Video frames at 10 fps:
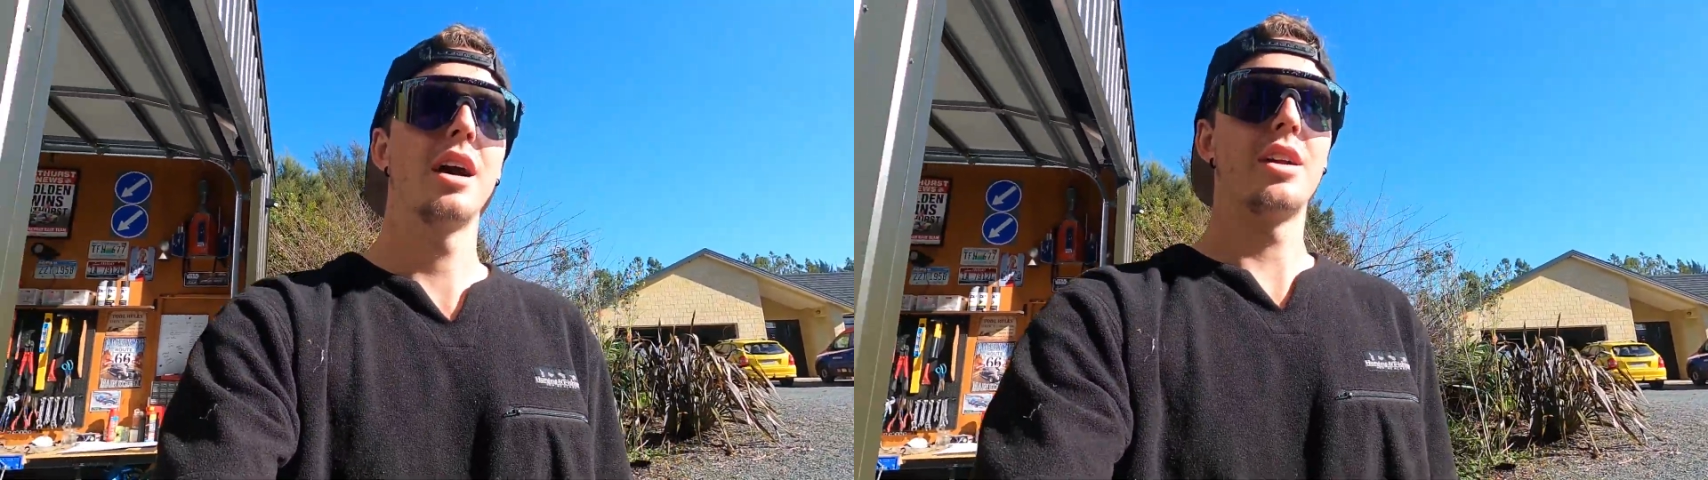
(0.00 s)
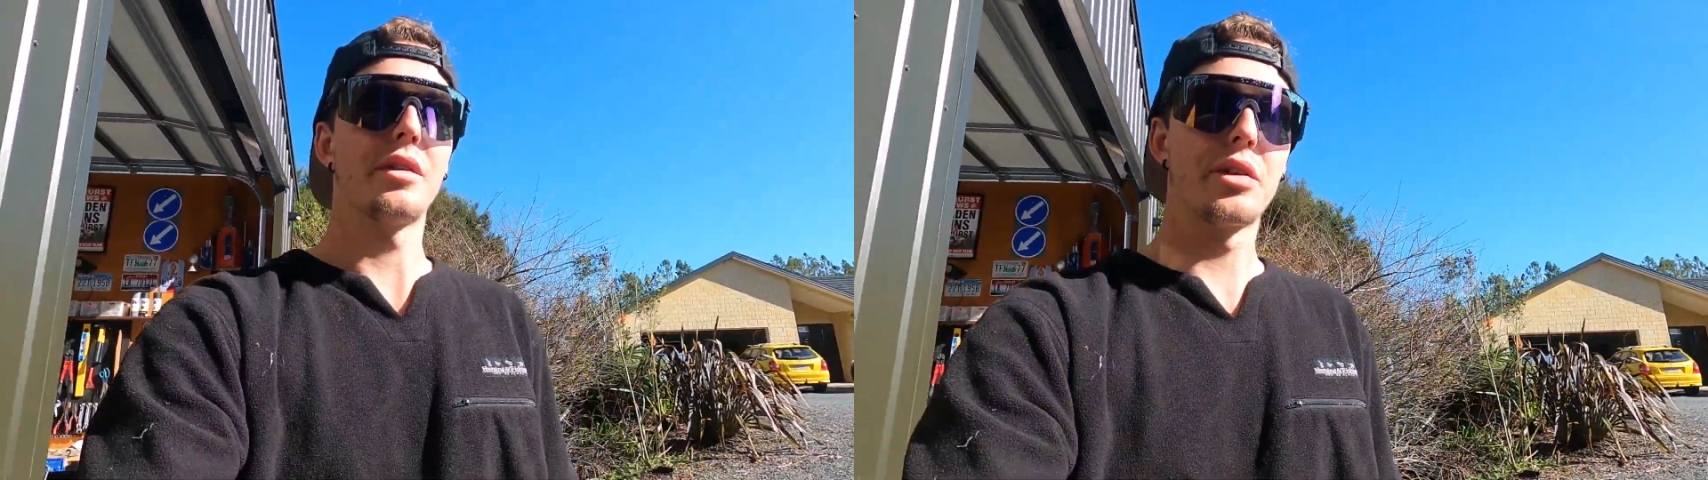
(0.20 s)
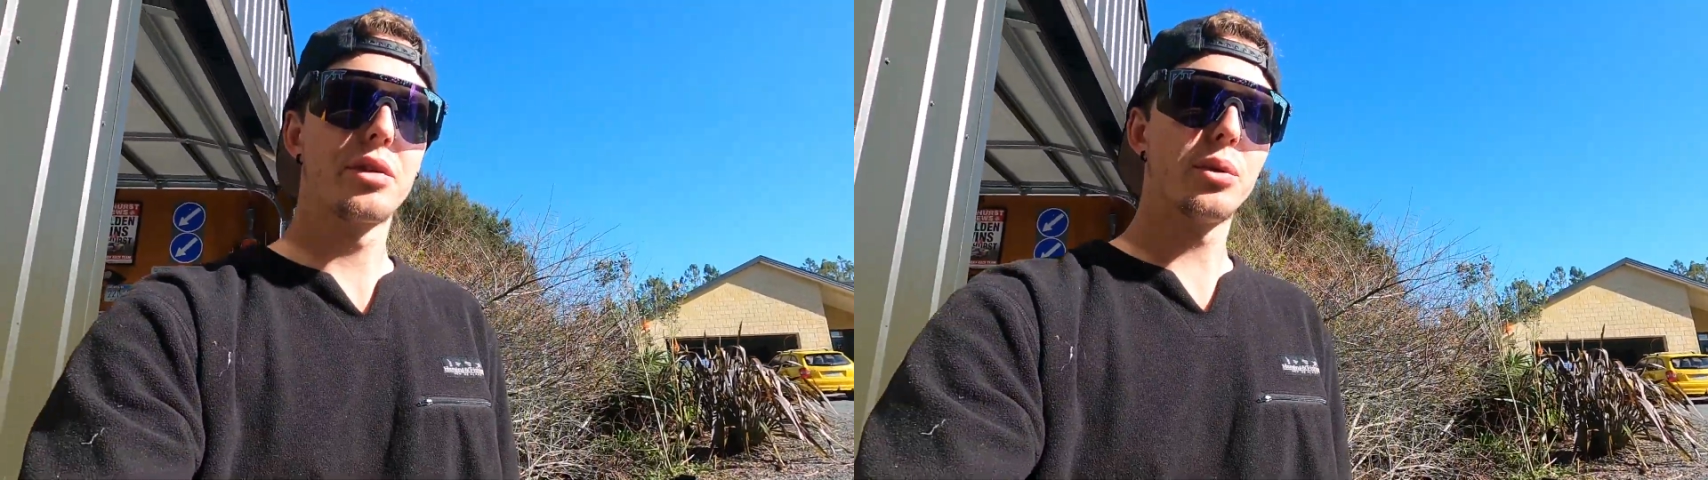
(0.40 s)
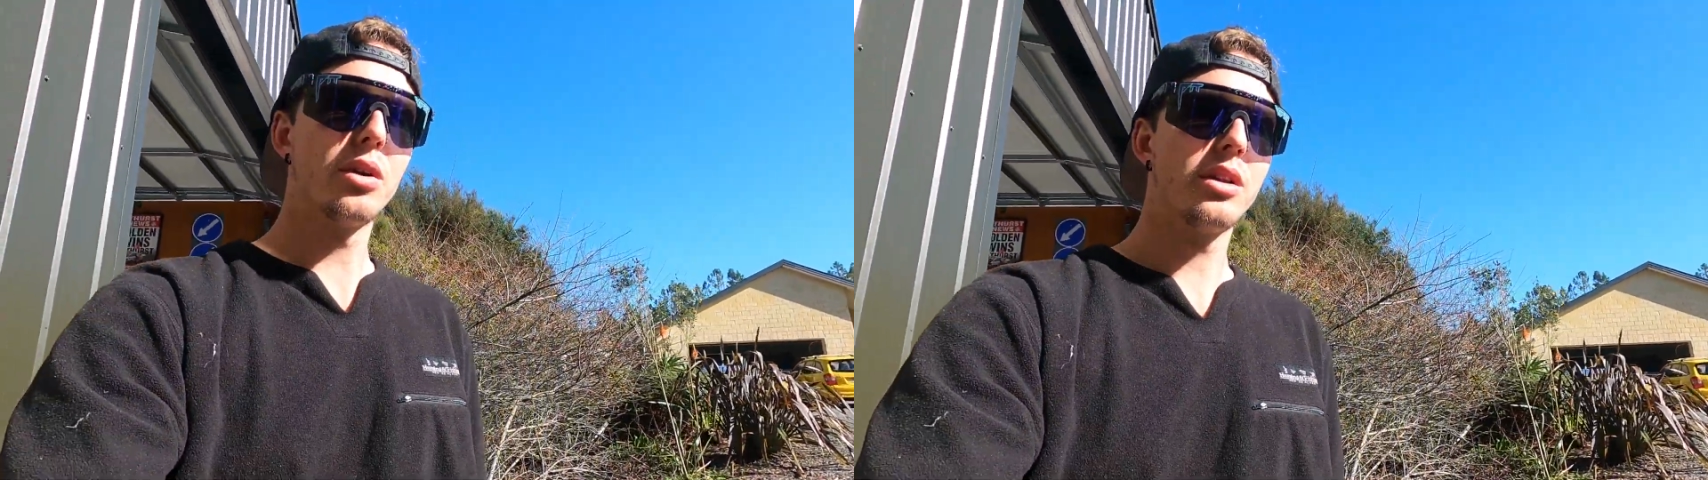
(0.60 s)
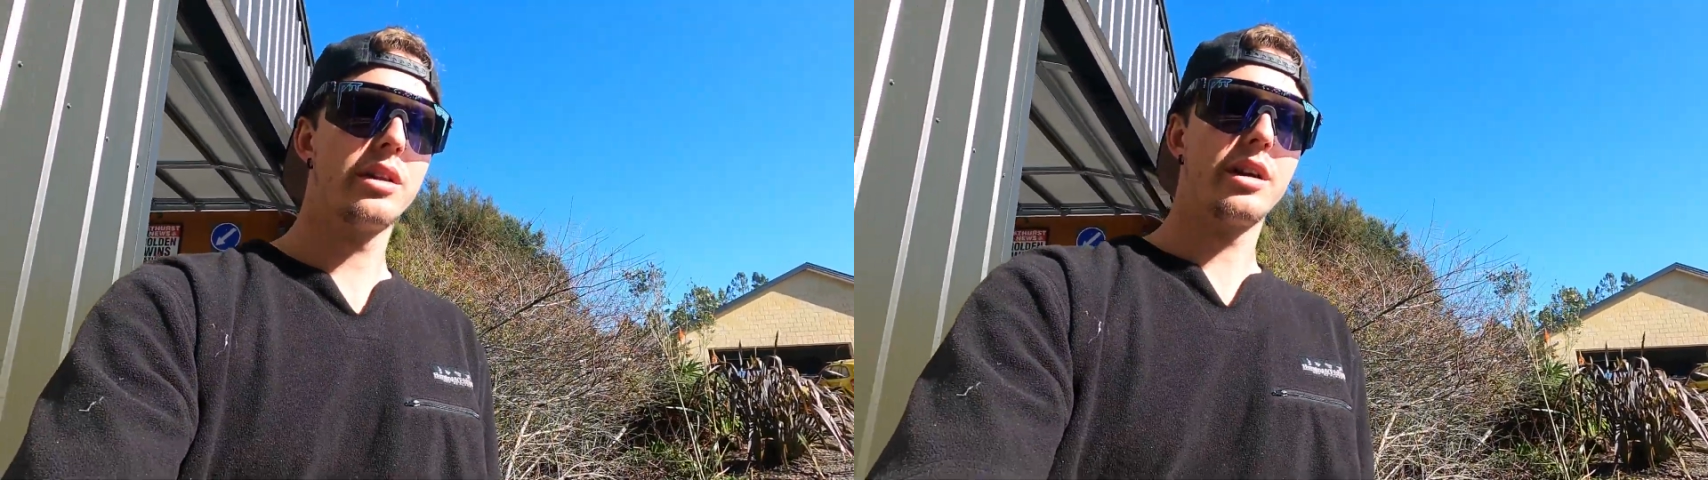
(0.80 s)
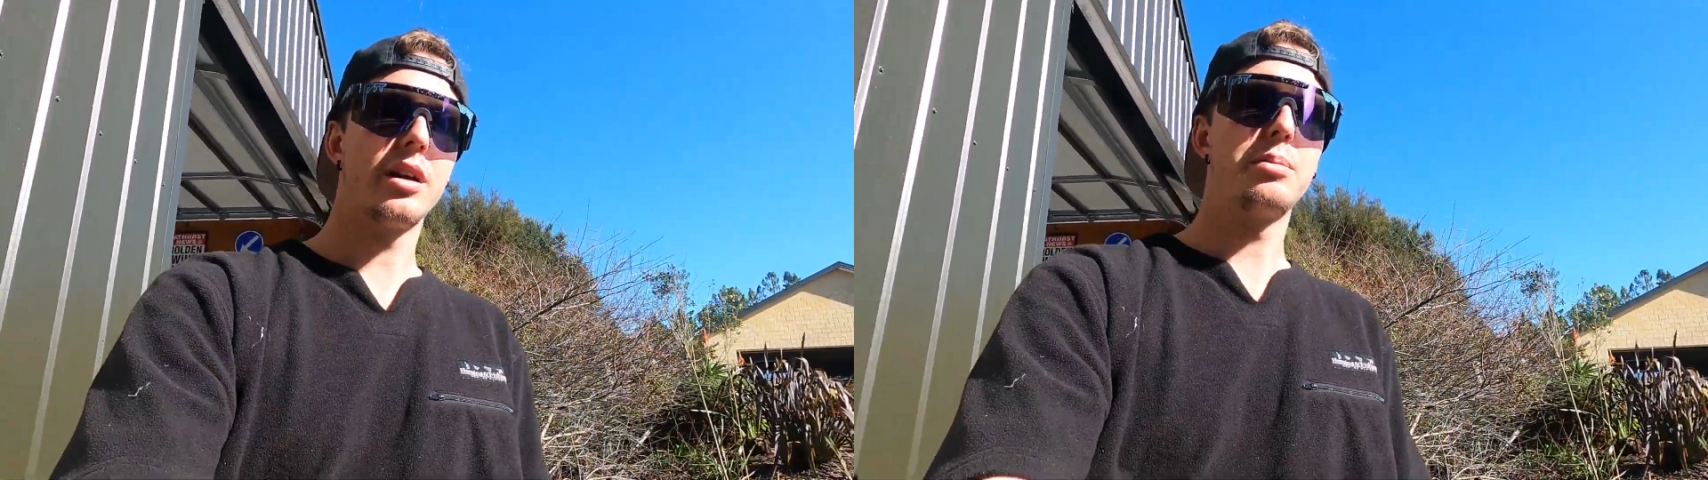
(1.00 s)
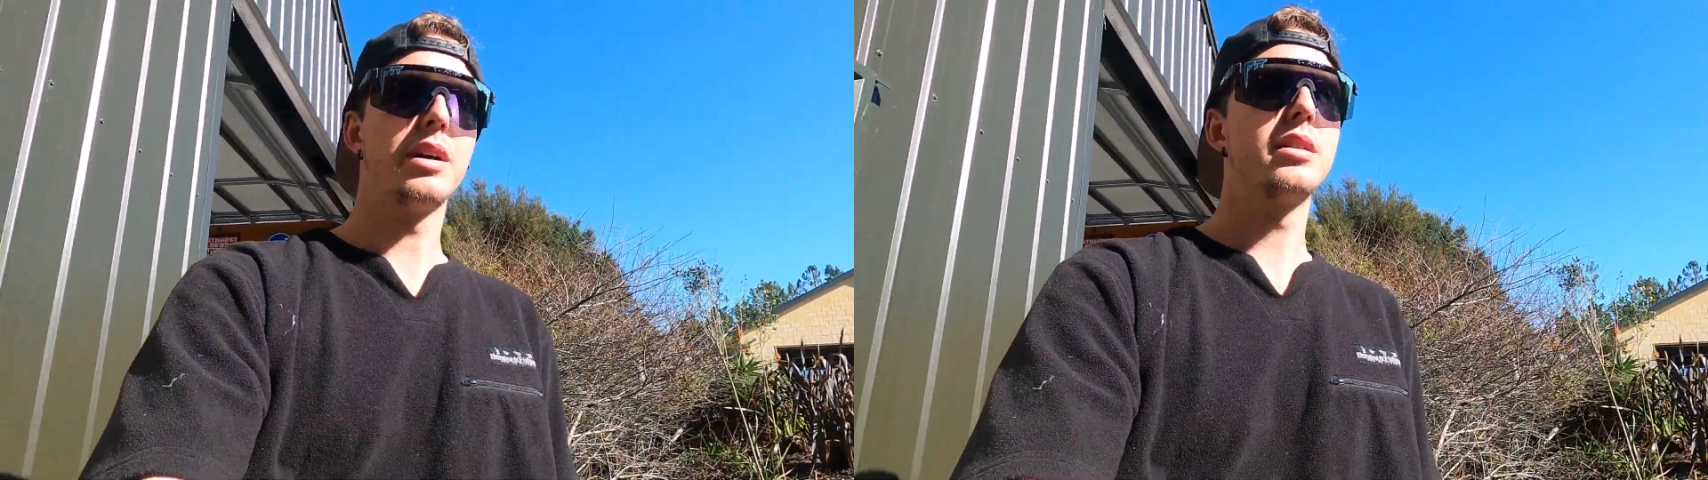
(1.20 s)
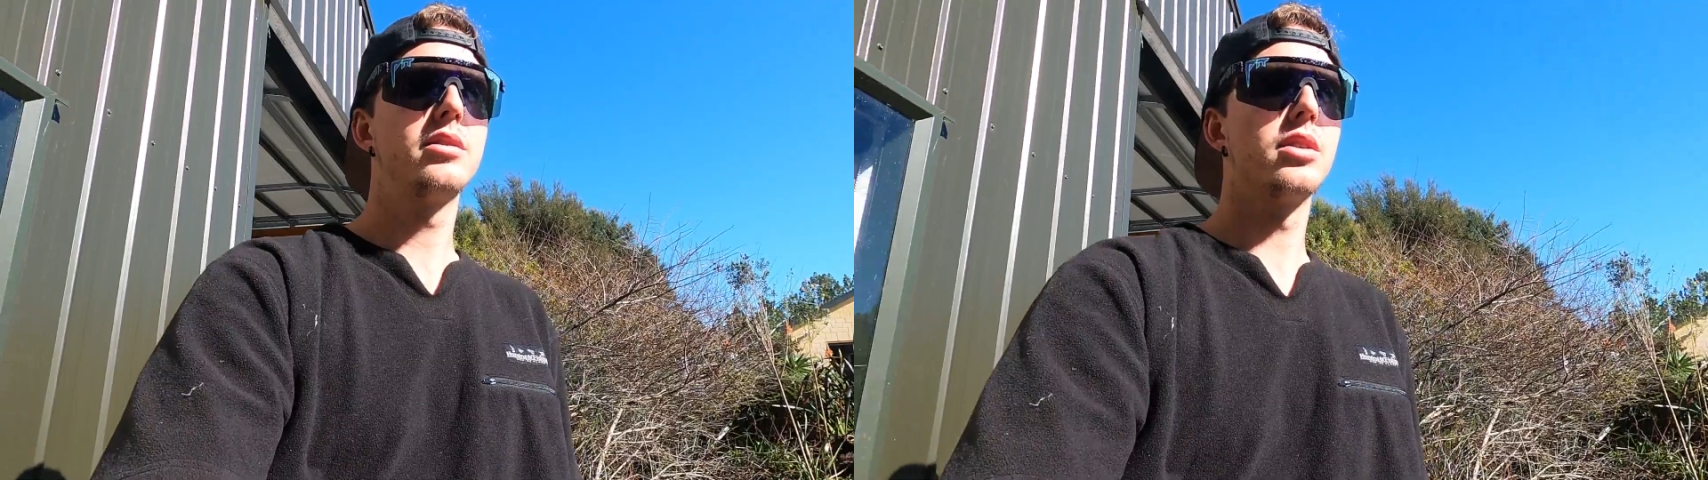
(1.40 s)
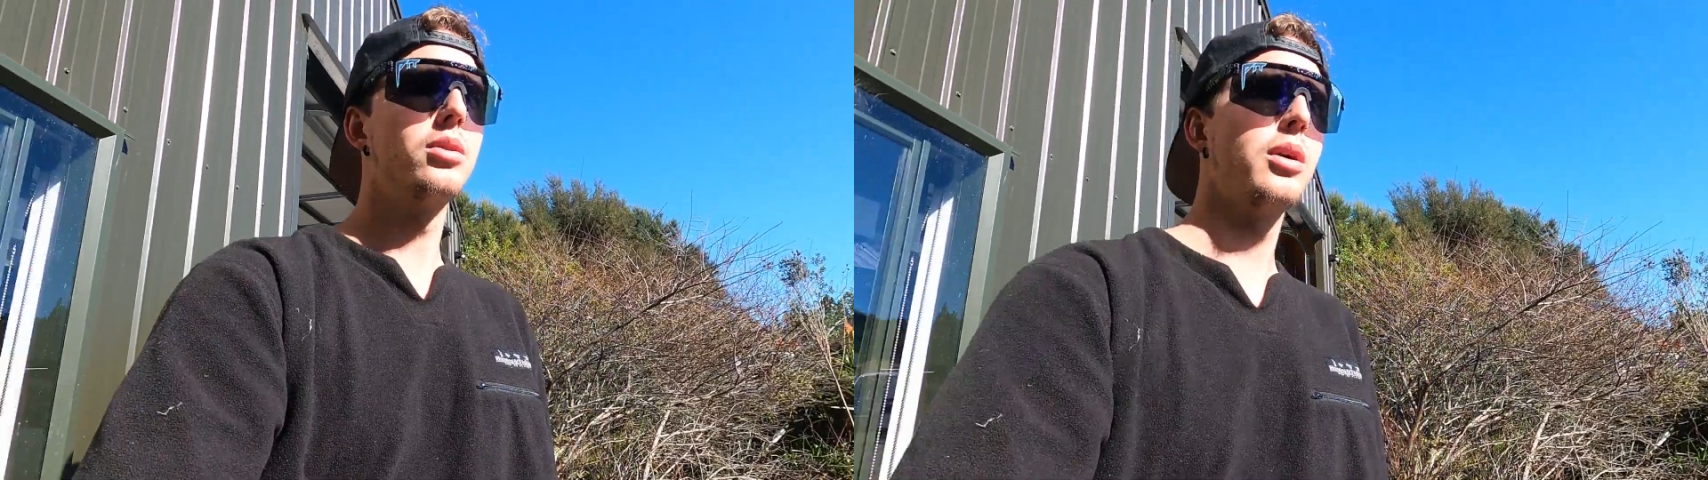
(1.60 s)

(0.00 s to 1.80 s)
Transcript: and I thought that I'd better do